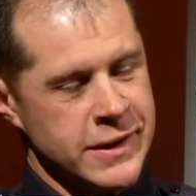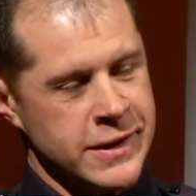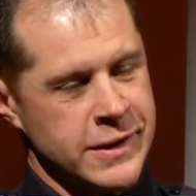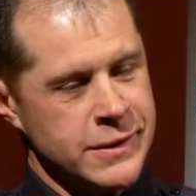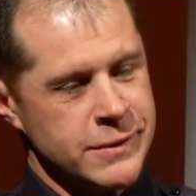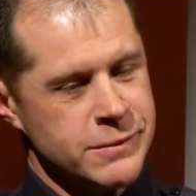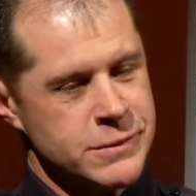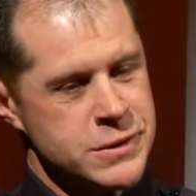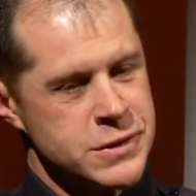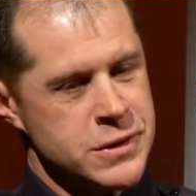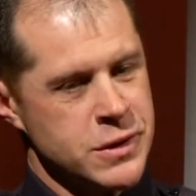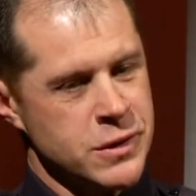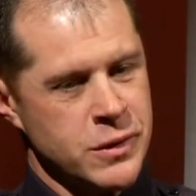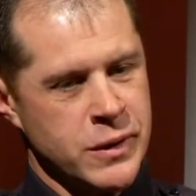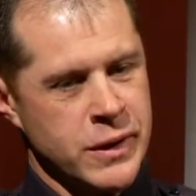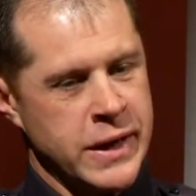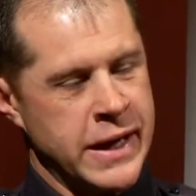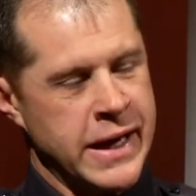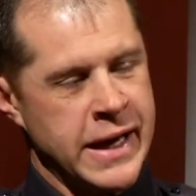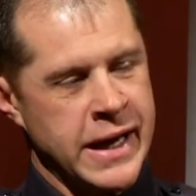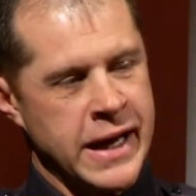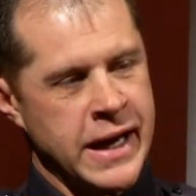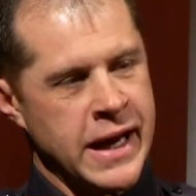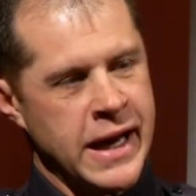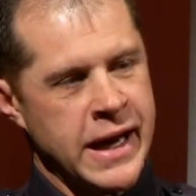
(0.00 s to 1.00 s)
So
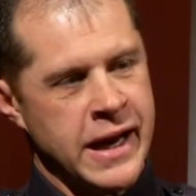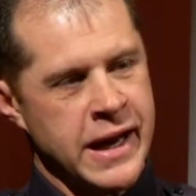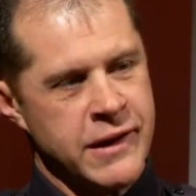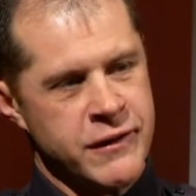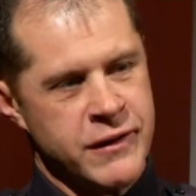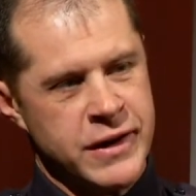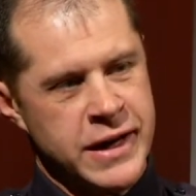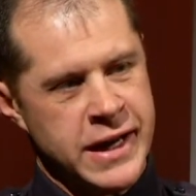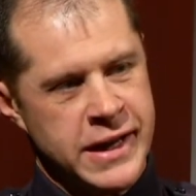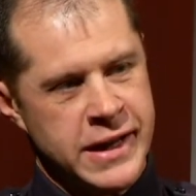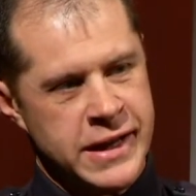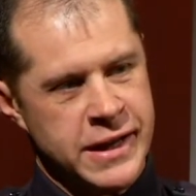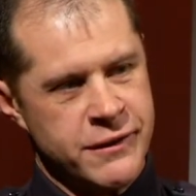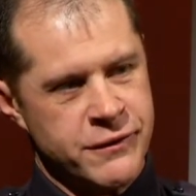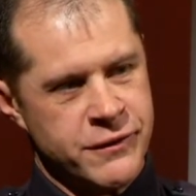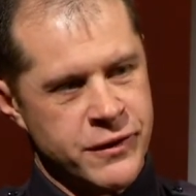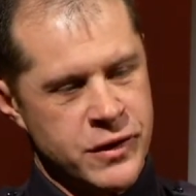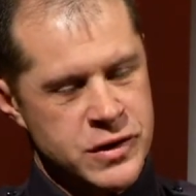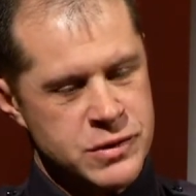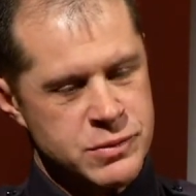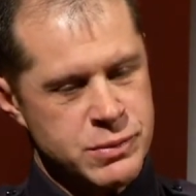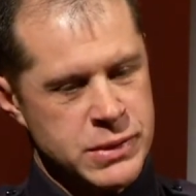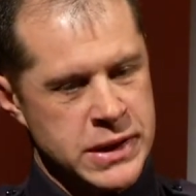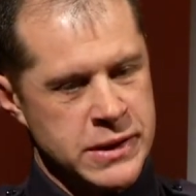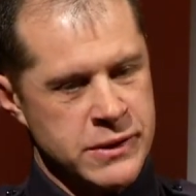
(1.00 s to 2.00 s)
I haven't had that
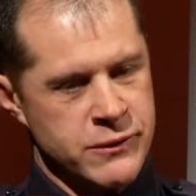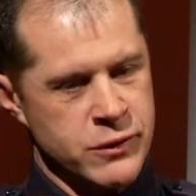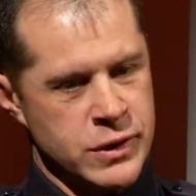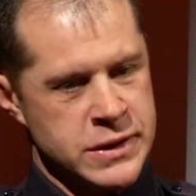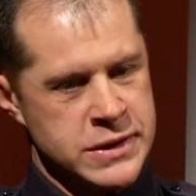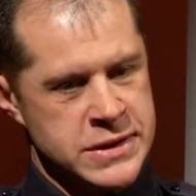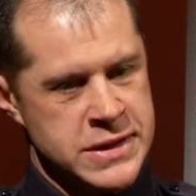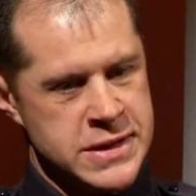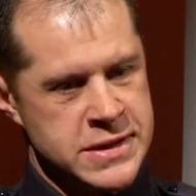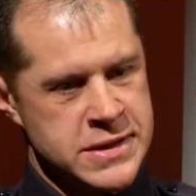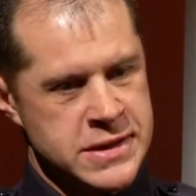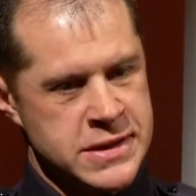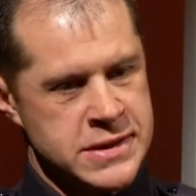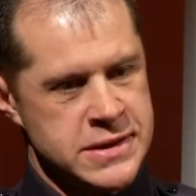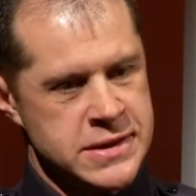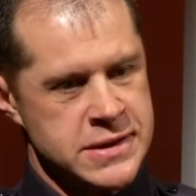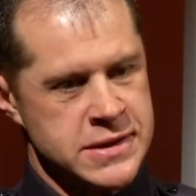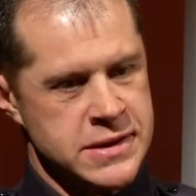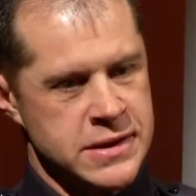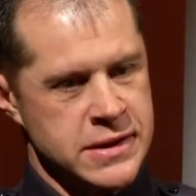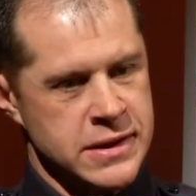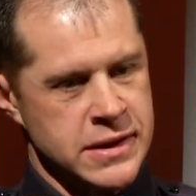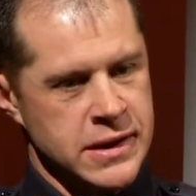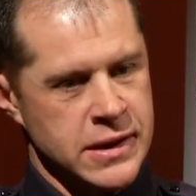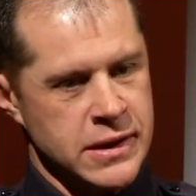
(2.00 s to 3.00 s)
first bit of
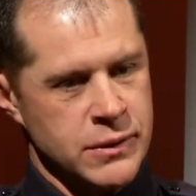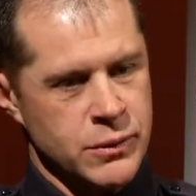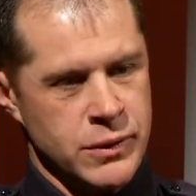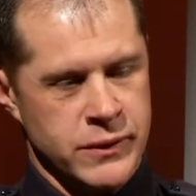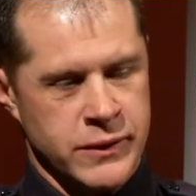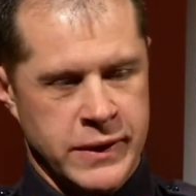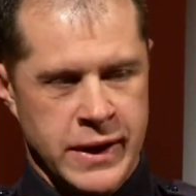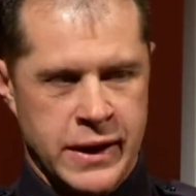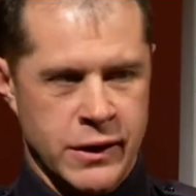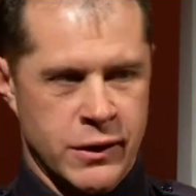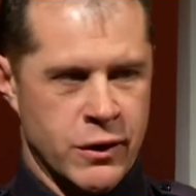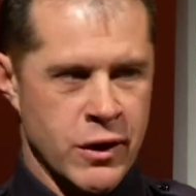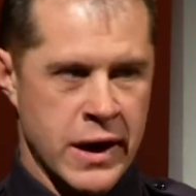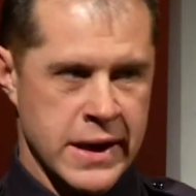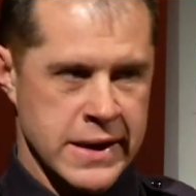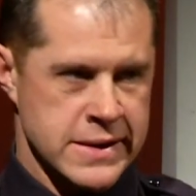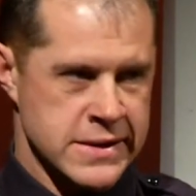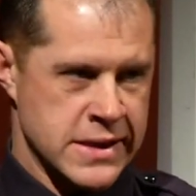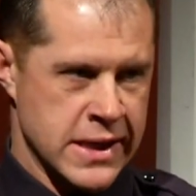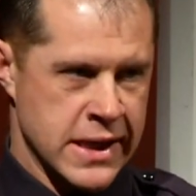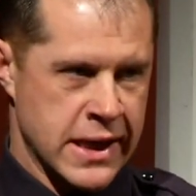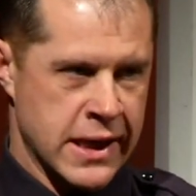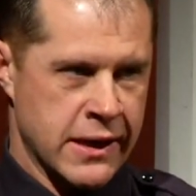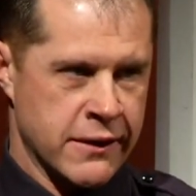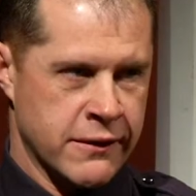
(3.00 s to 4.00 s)
resistance. We've got a great
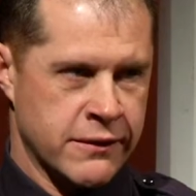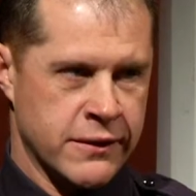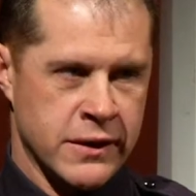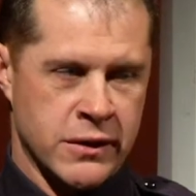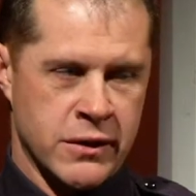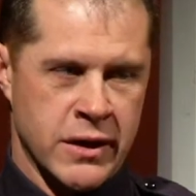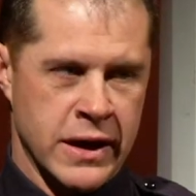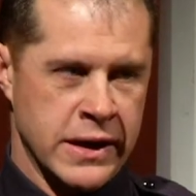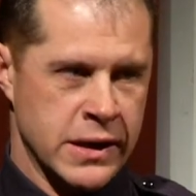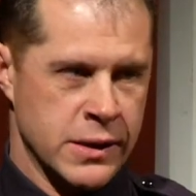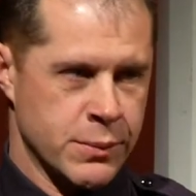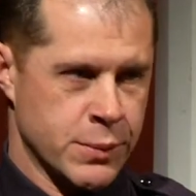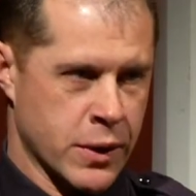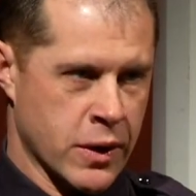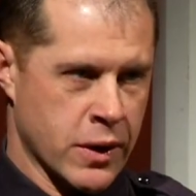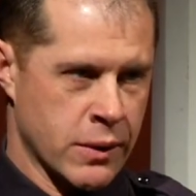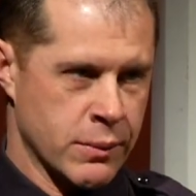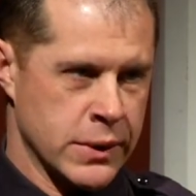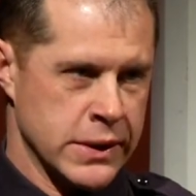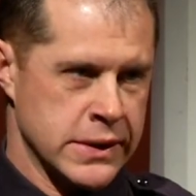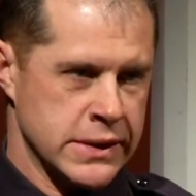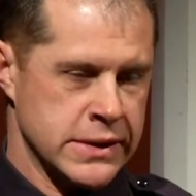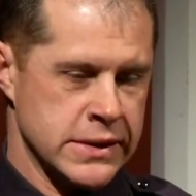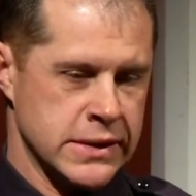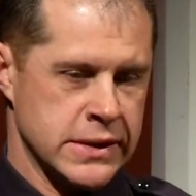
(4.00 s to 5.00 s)
staff, a great
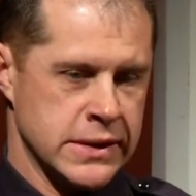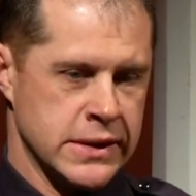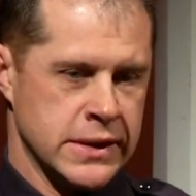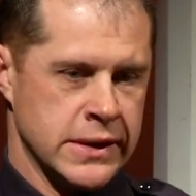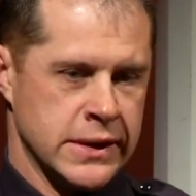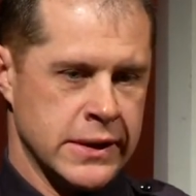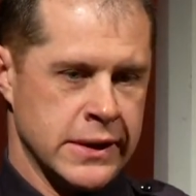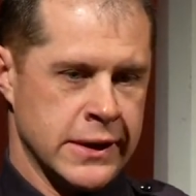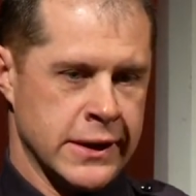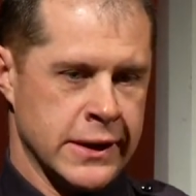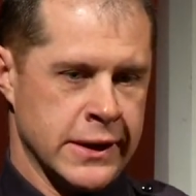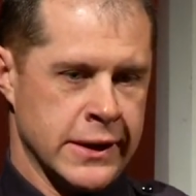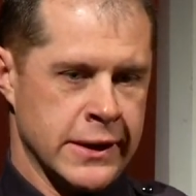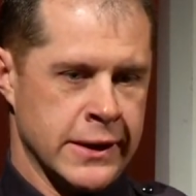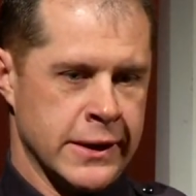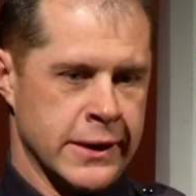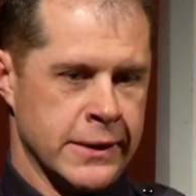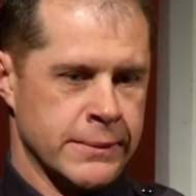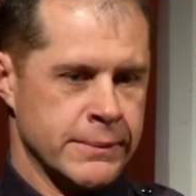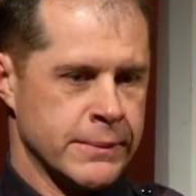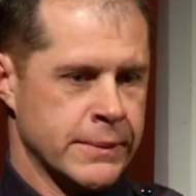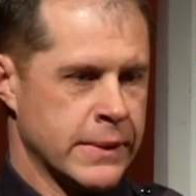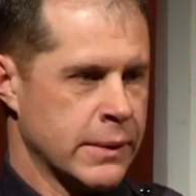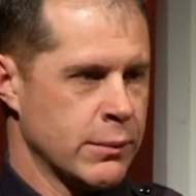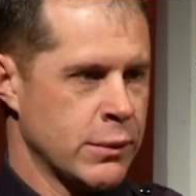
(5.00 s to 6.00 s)
department.
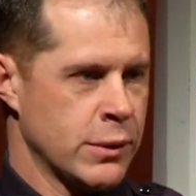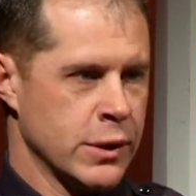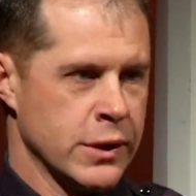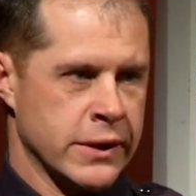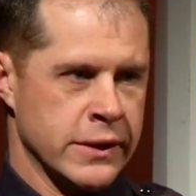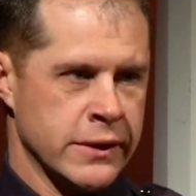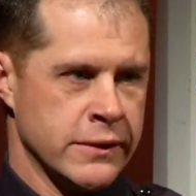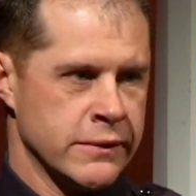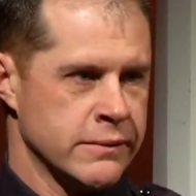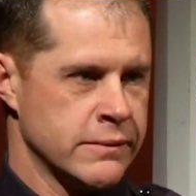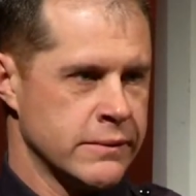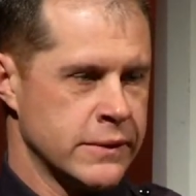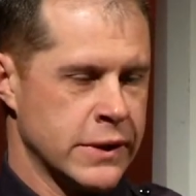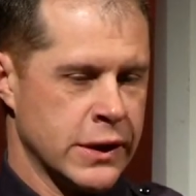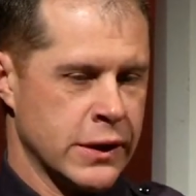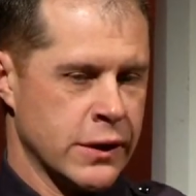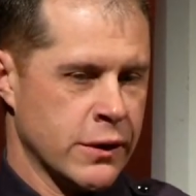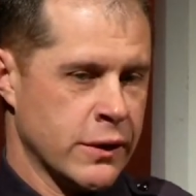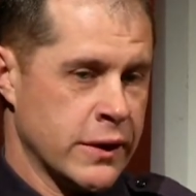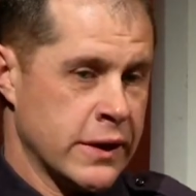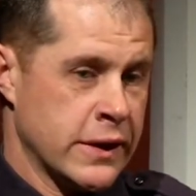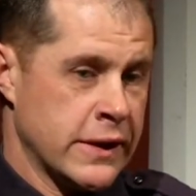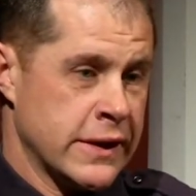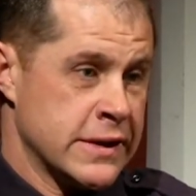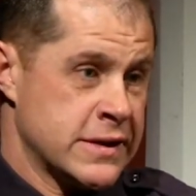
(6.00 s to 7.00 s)
I'm looking,
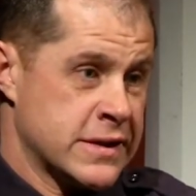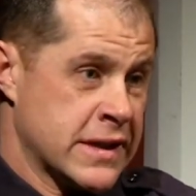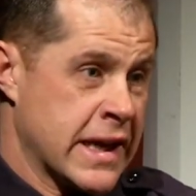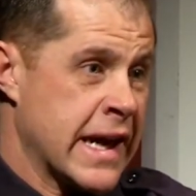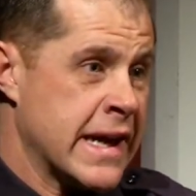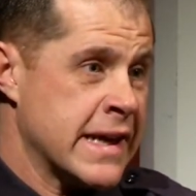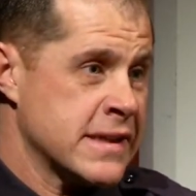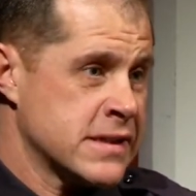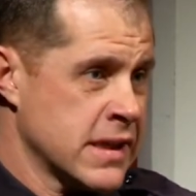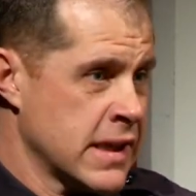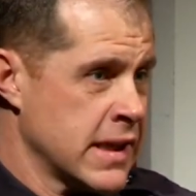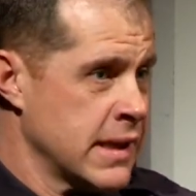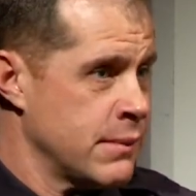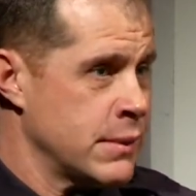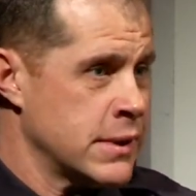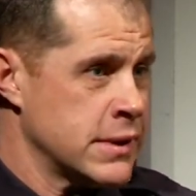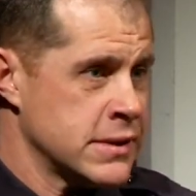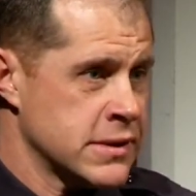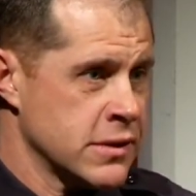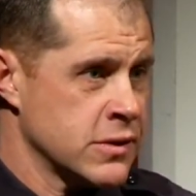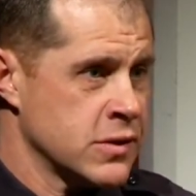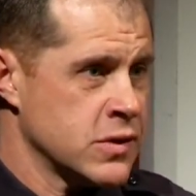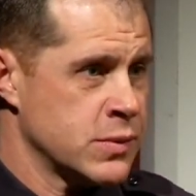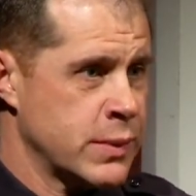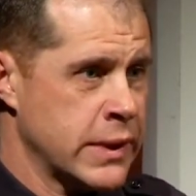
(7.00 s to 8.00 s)
the sky's the limit,
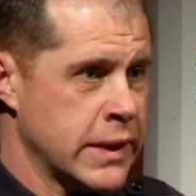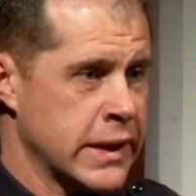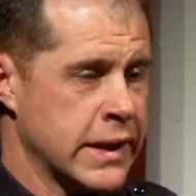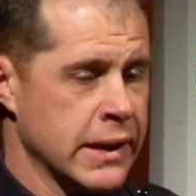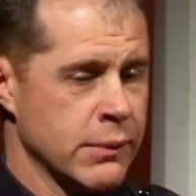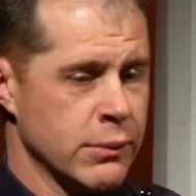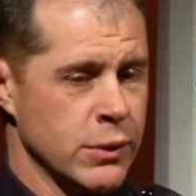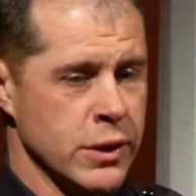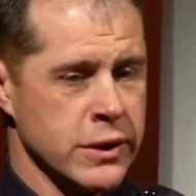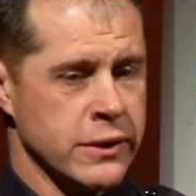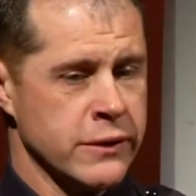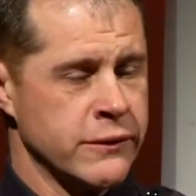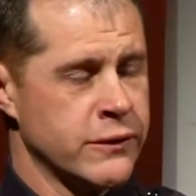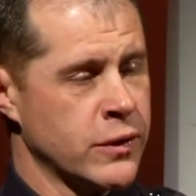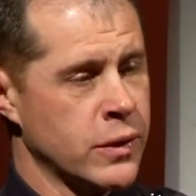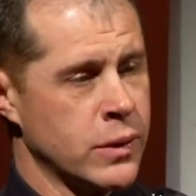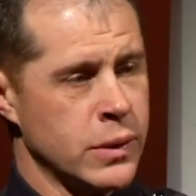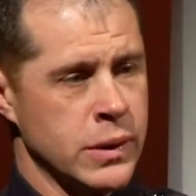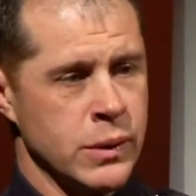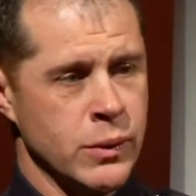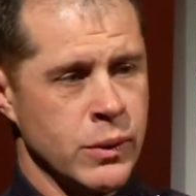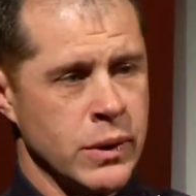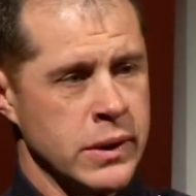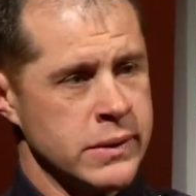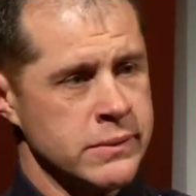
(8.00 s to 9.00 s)
so to speak. I'm looking
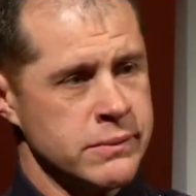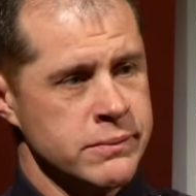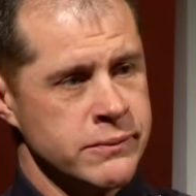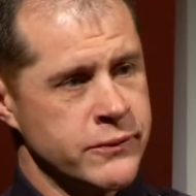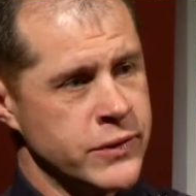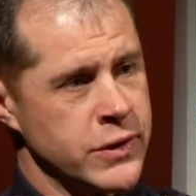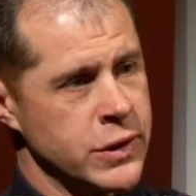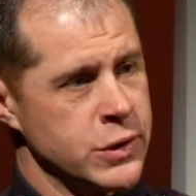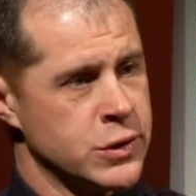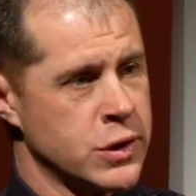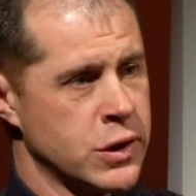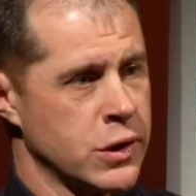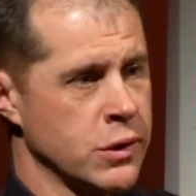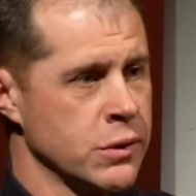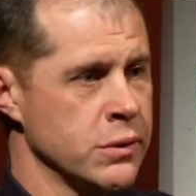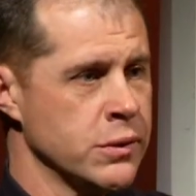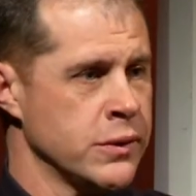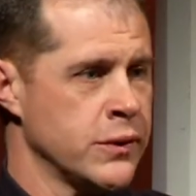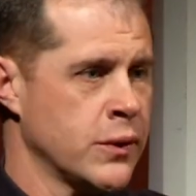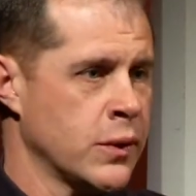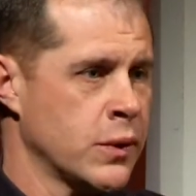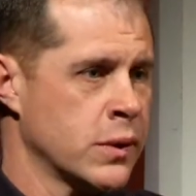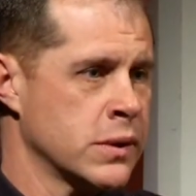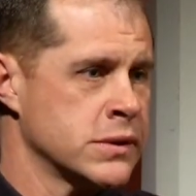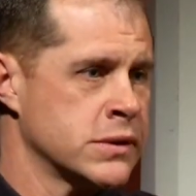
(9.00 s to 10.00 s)
forward to what future
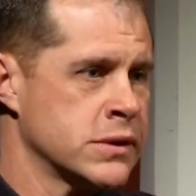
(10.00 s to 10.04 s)
holds for us.